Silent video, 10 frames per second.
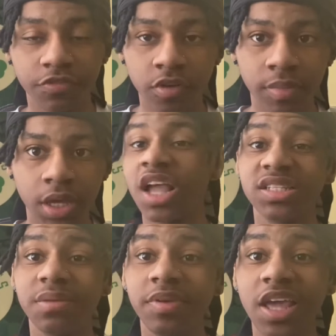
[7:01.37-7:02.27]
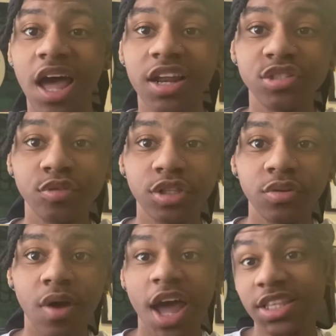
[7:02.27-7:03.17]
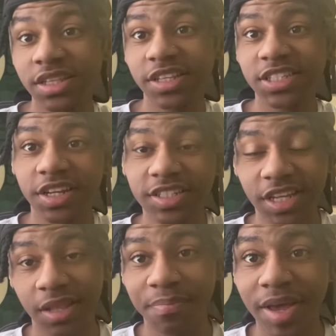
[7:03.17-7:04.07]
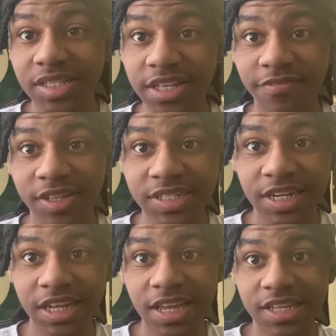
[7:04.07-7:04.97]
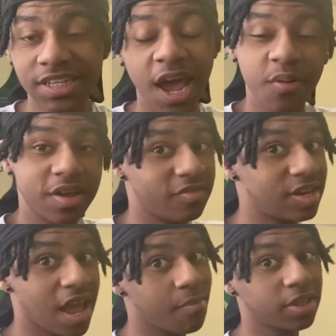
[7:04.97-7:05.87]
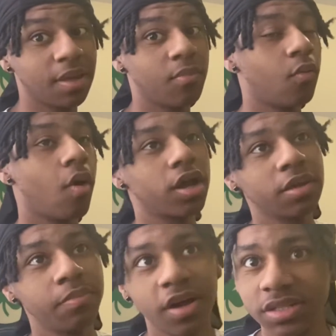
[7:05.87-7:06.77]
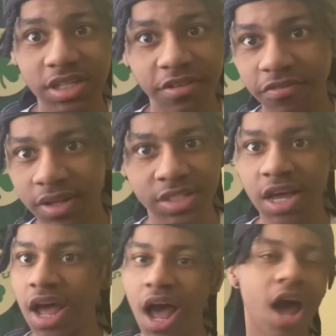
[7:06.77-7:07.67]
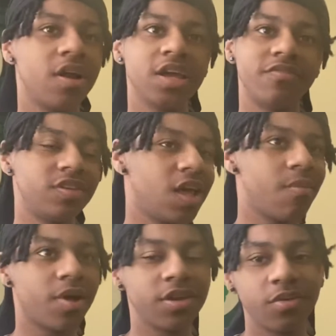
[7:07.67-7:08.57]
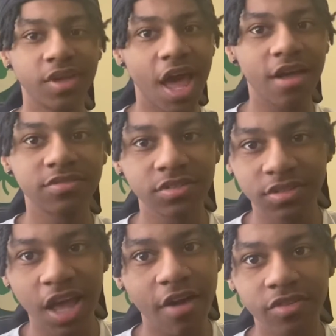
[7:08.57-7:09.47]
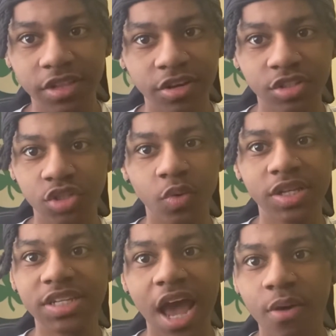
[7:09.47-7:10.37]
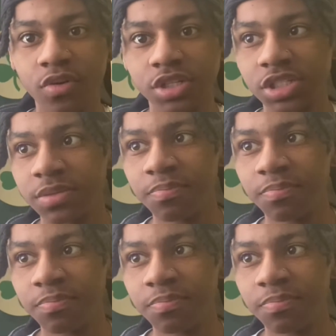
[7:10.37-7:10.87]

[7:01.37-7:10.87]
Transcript: feel me? And to be honest with you, I think the Celtics got the best defense in the East. I don't give a damn about the Milwaukee Bucks defense. I don't give a damn about no Cavaliers, Twin Towers,